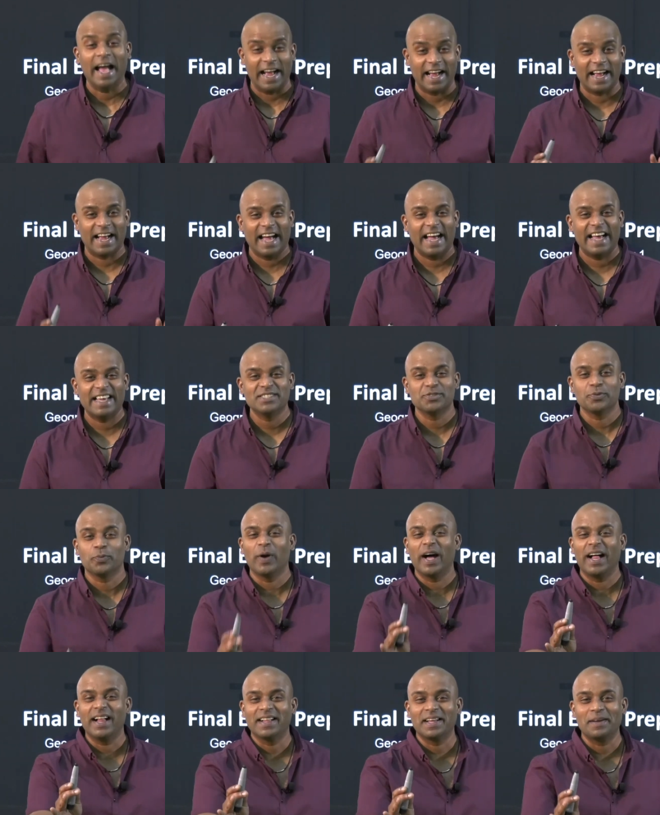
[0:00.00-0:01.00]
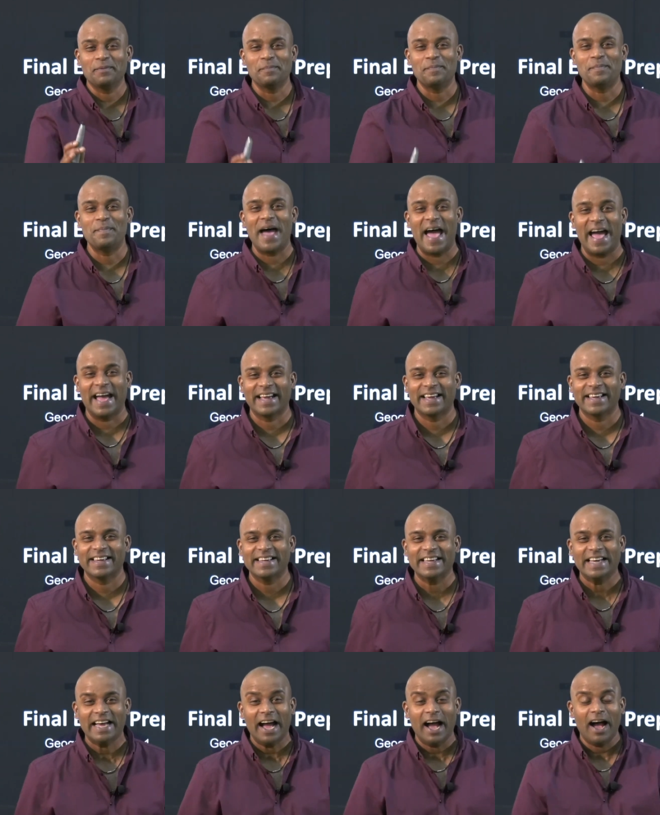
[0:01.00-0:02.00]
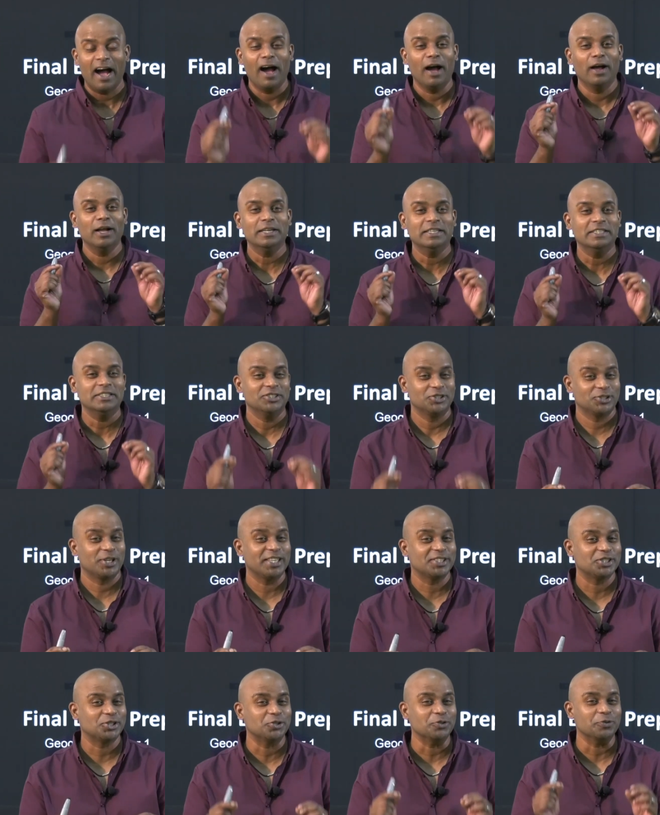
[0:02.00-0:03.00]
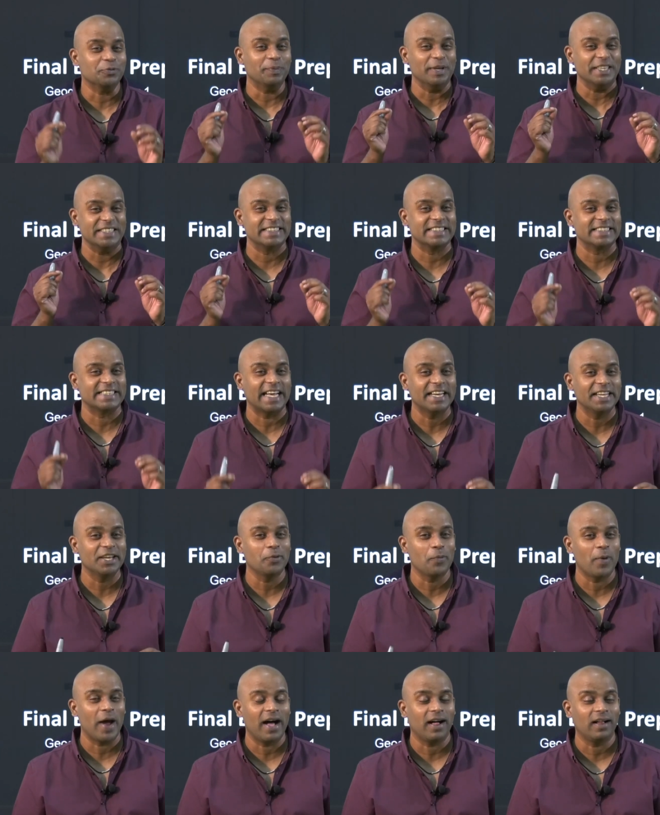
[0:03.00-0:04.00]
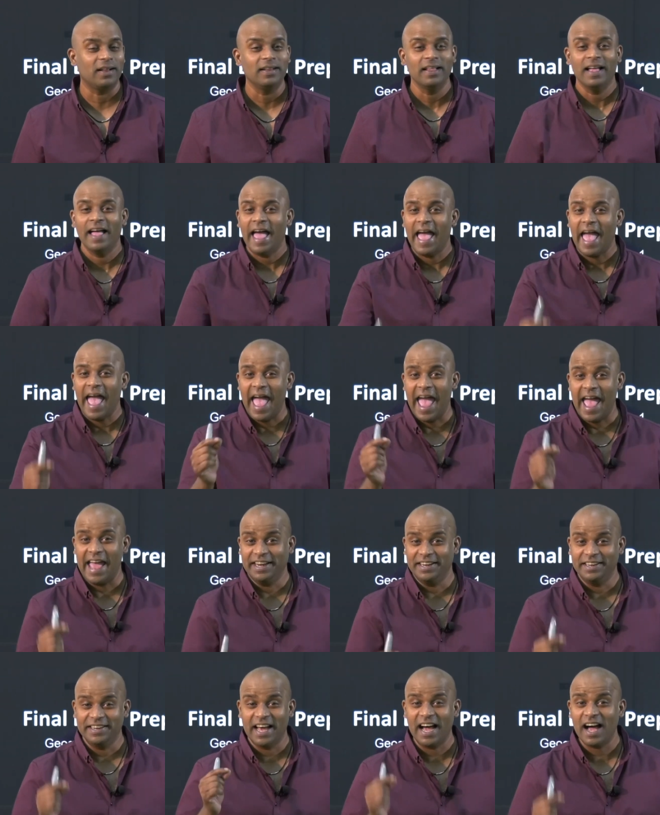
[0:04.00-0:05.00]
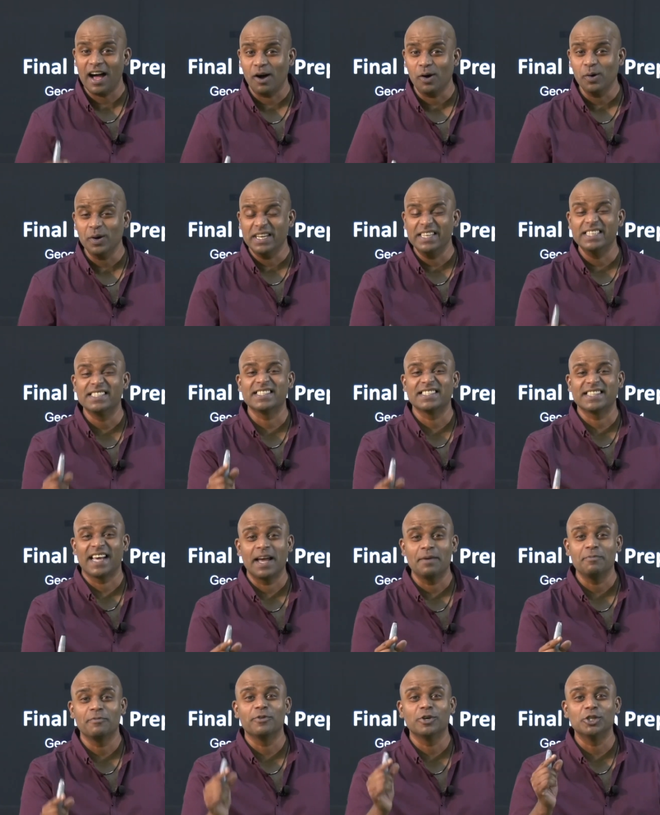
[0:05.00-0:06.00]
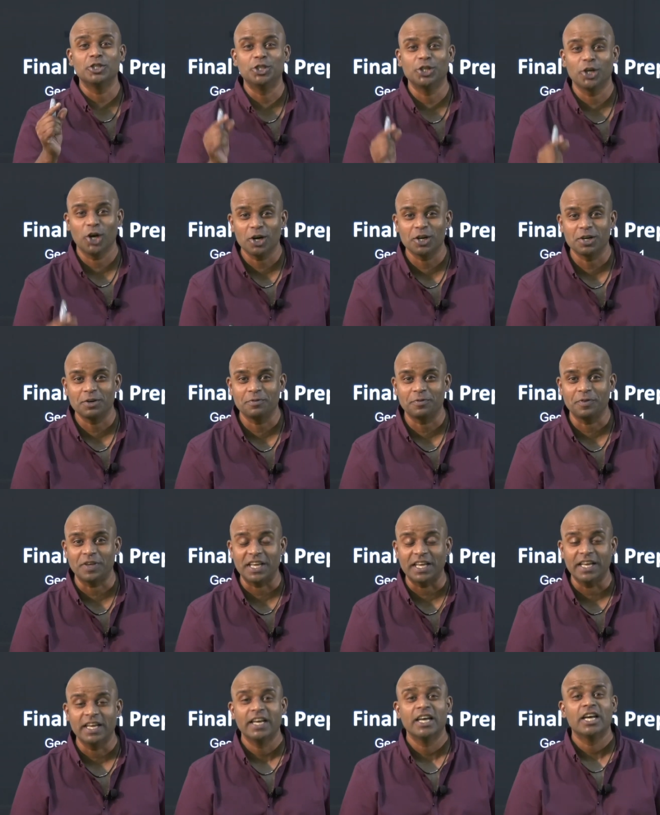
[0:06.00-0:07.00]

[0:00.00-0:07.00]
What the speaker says: Guys, welcome back. Trust you've been studying well, and now it's time for geography.